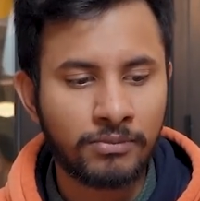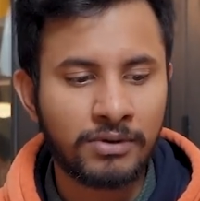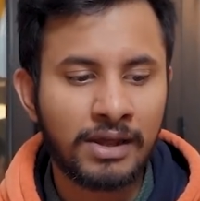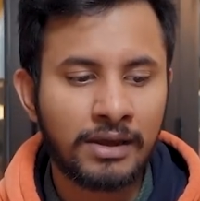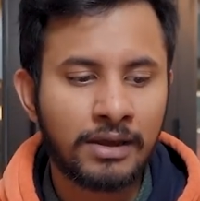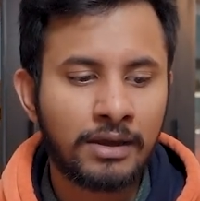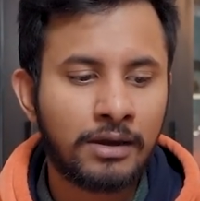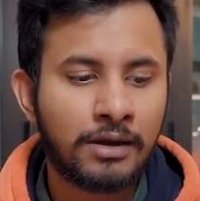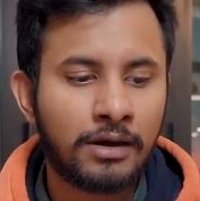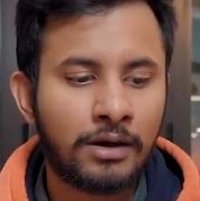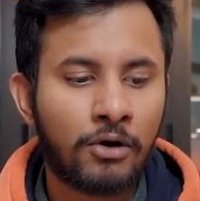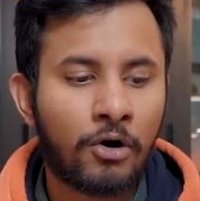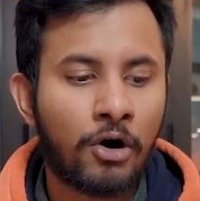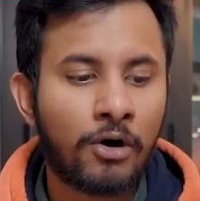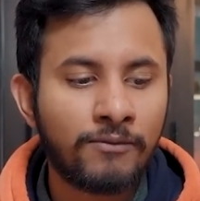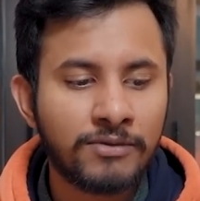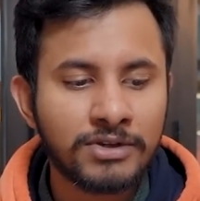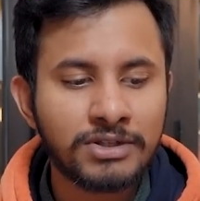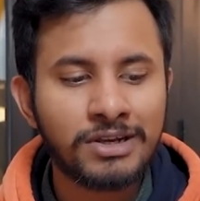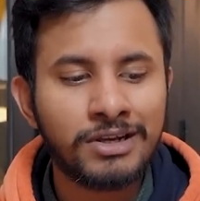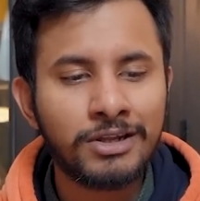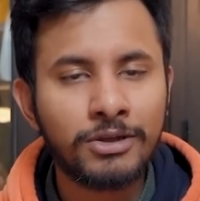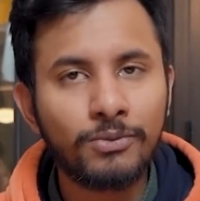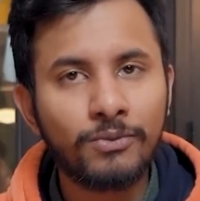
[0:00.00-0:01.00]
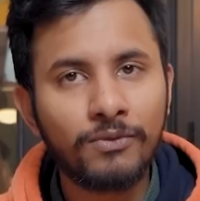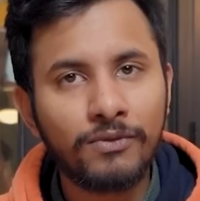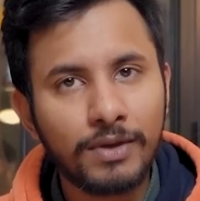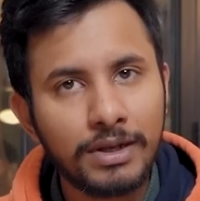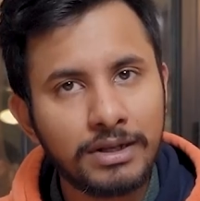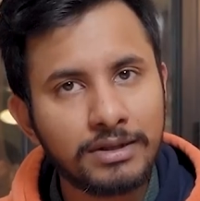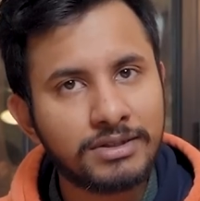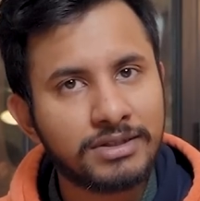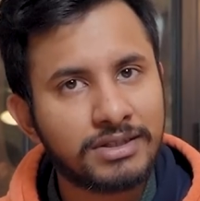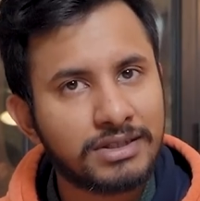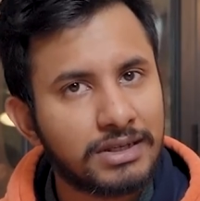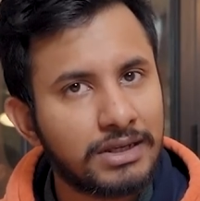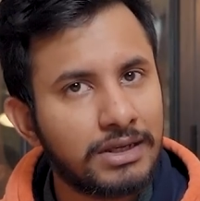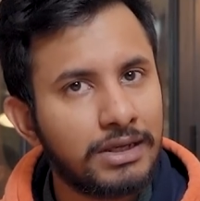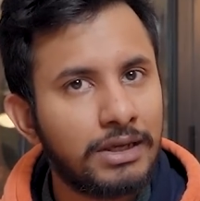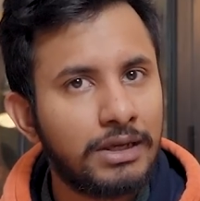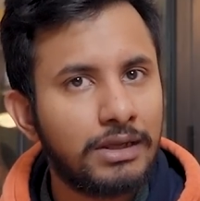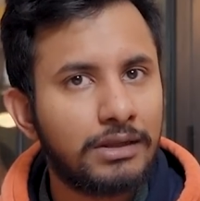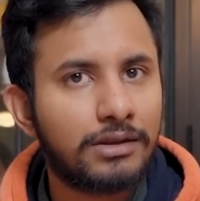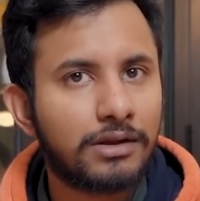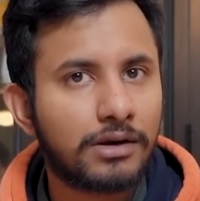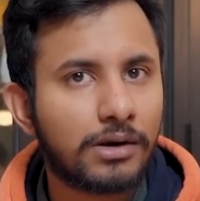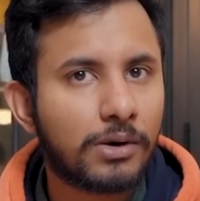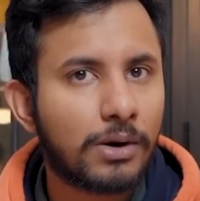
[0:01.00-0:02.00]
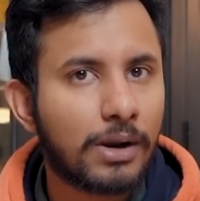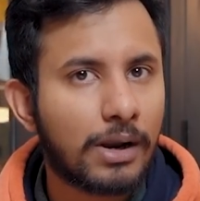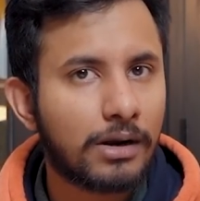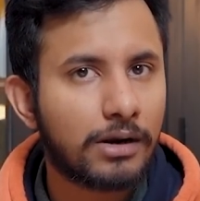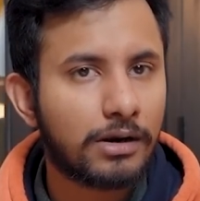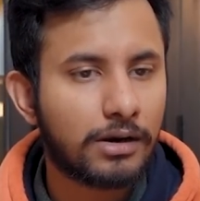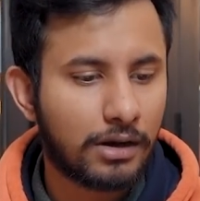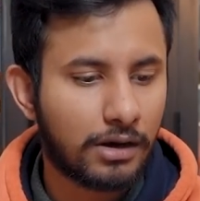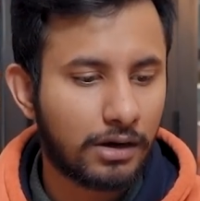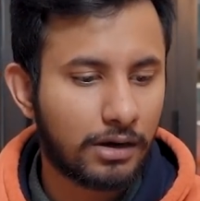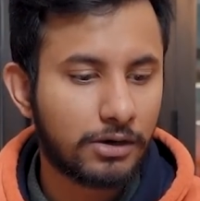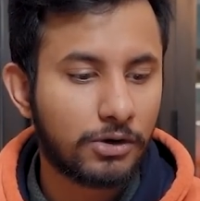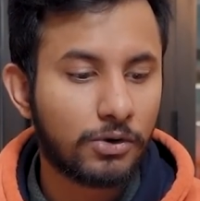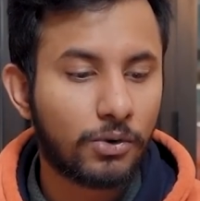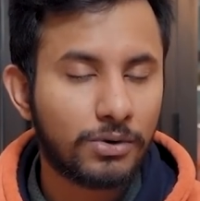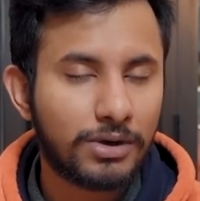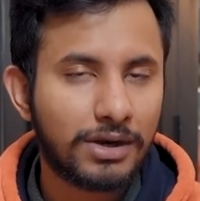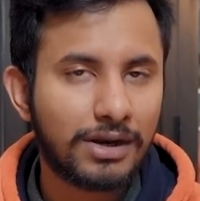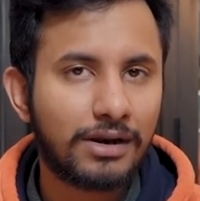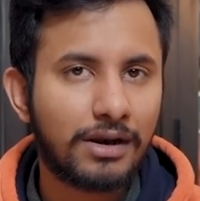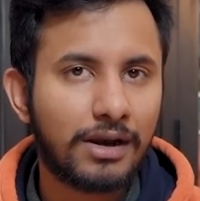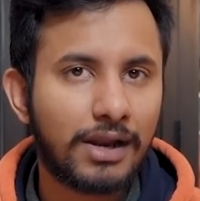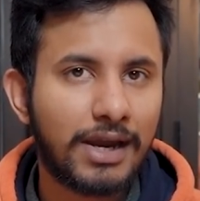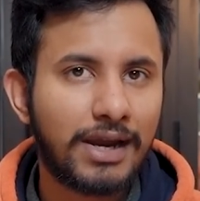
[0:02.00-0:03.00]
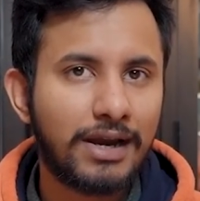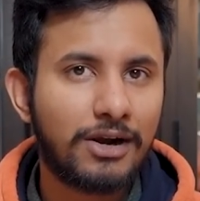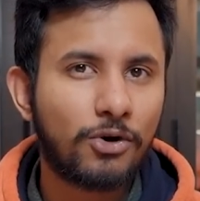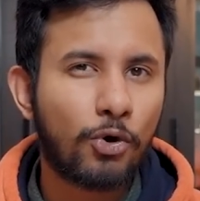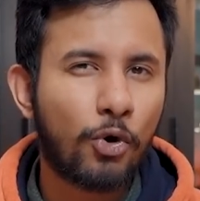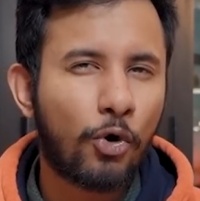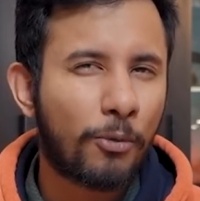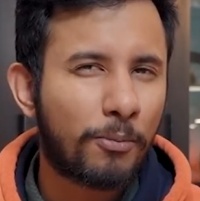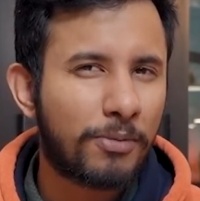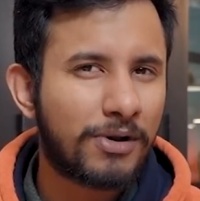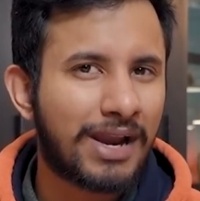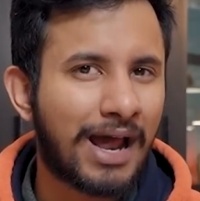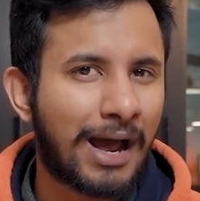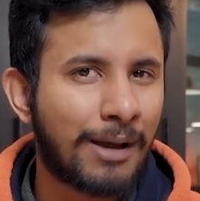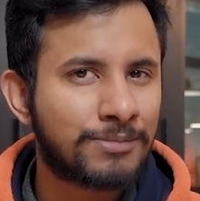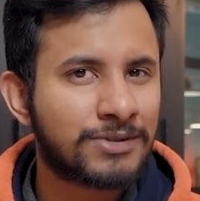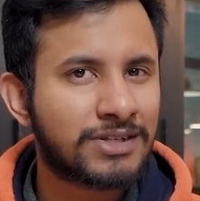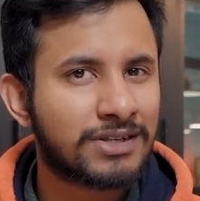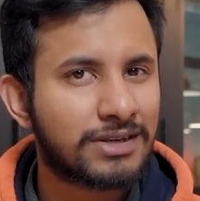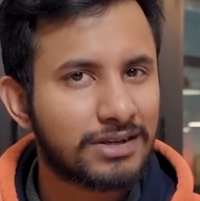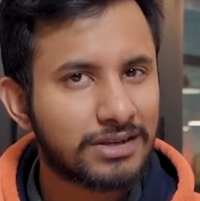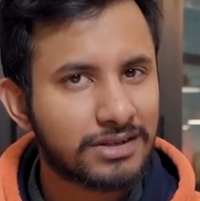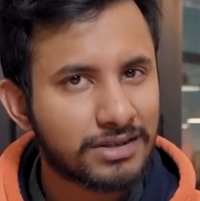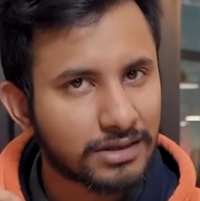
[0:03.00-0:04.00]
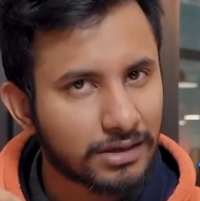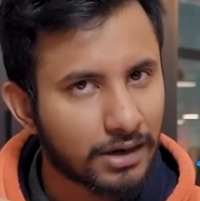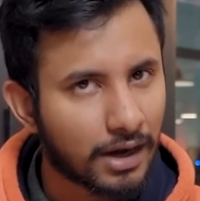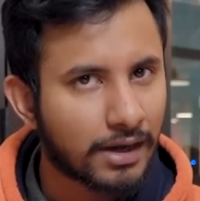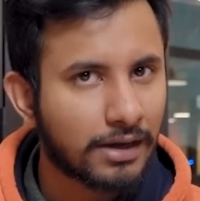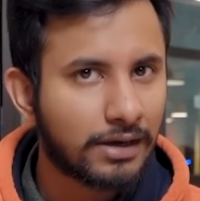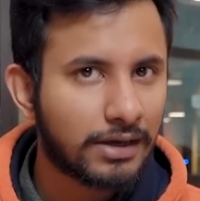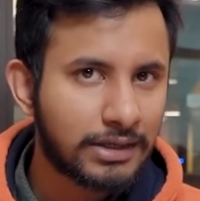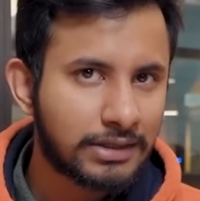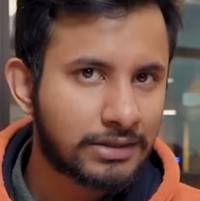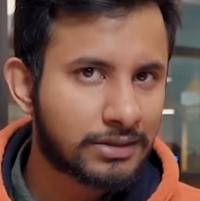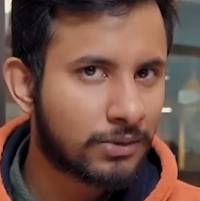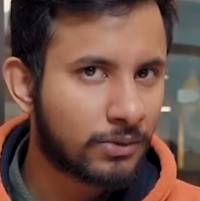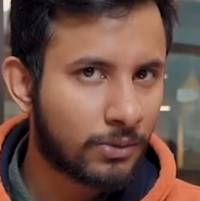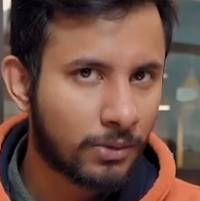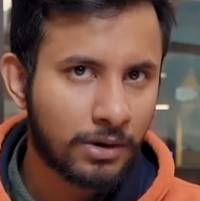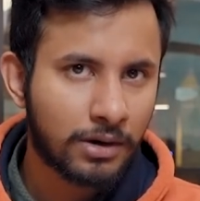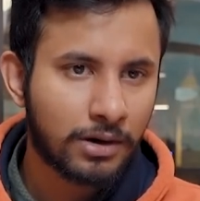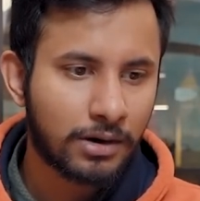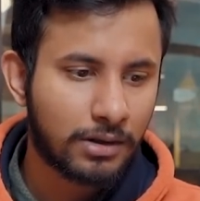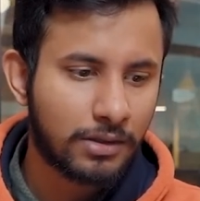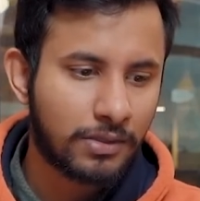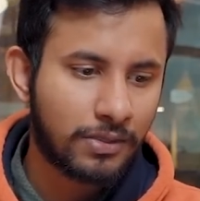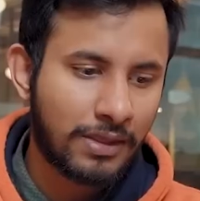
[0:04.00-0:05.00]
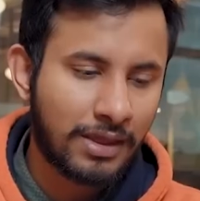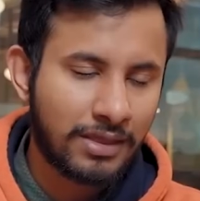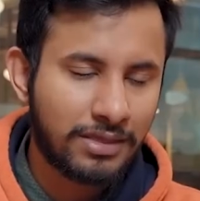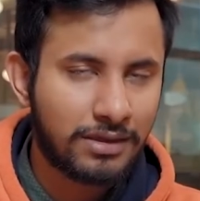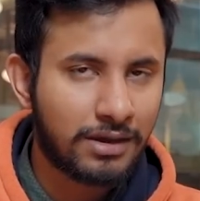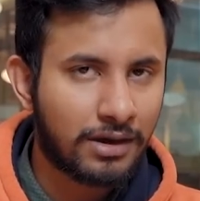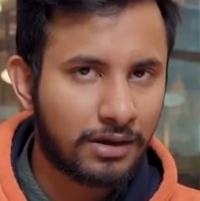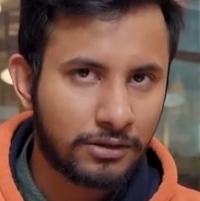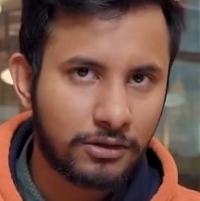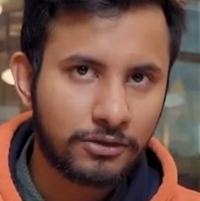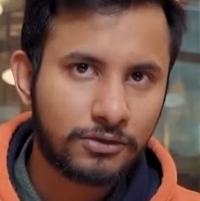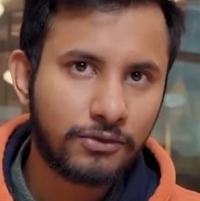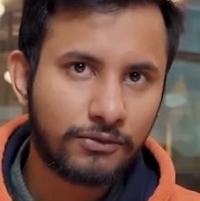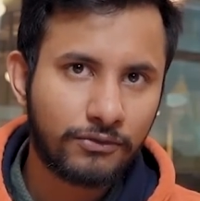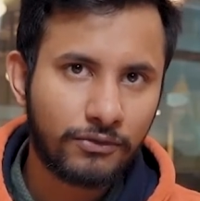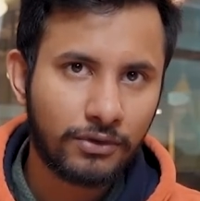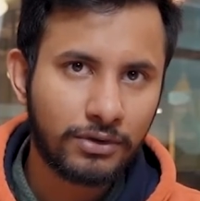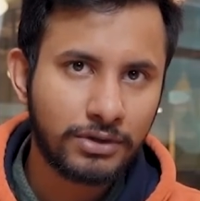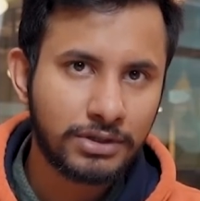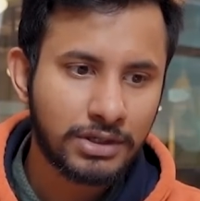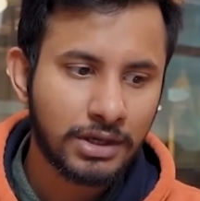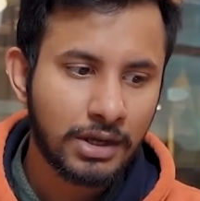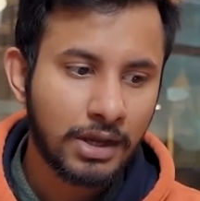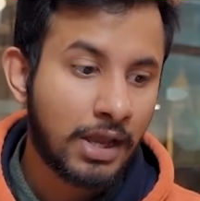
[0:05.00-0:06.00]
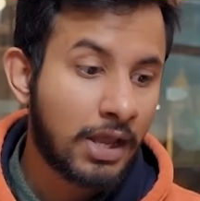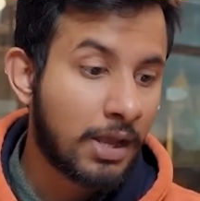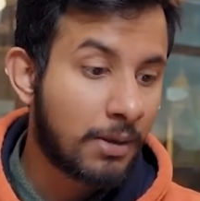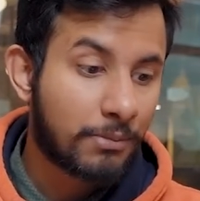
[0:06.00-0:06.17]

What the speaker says: Like, obviously you will see the Note 10 Lite open apps slightly slower than the other two phones,